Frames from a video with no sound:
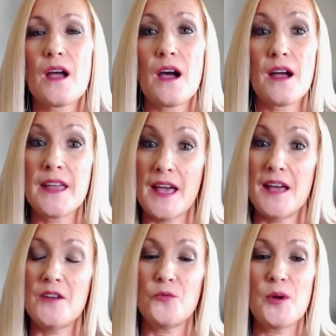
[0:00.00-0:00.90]
Again,
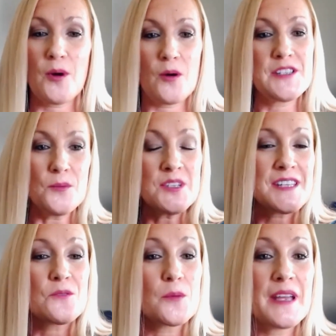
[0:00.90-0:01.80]
it's almost
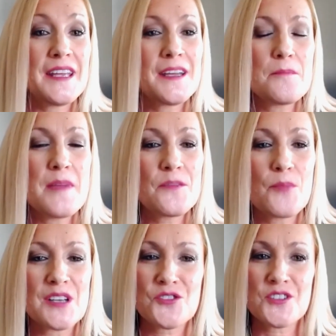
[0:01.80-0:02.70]
like we're making a
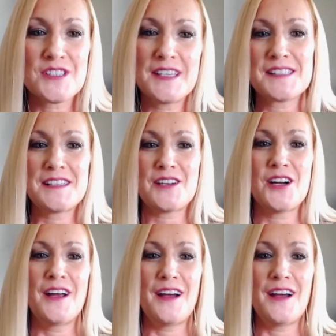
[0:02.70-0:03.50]
Mythbusters list here.